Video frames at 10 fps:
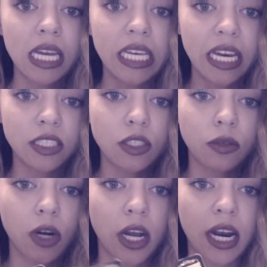Yes,
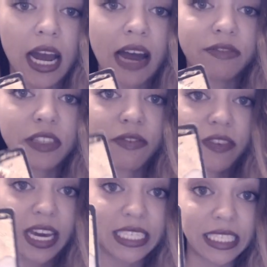you are going to have to
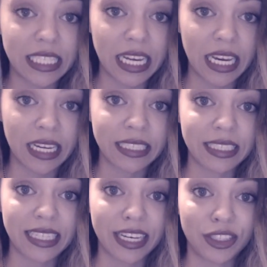face
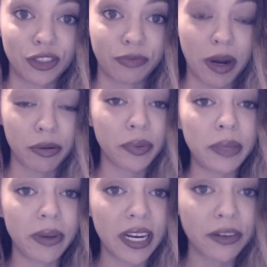things that you've probably
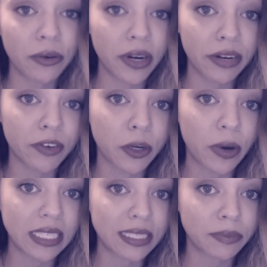been ignoring for
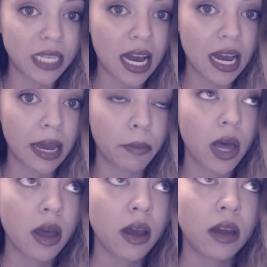quite some time.
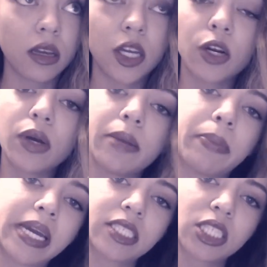And
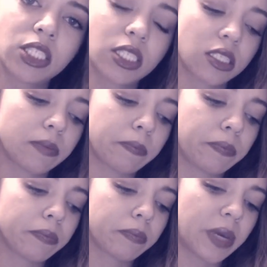patience
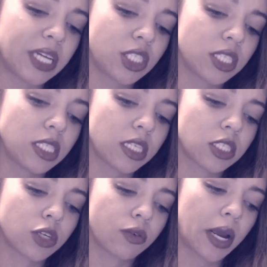is
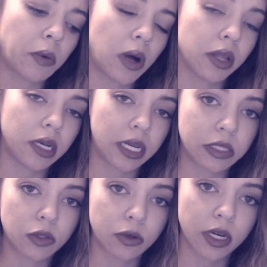a great quality
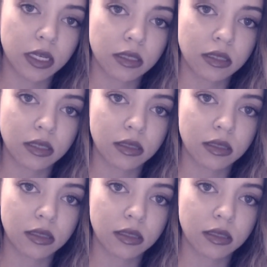in Taurus.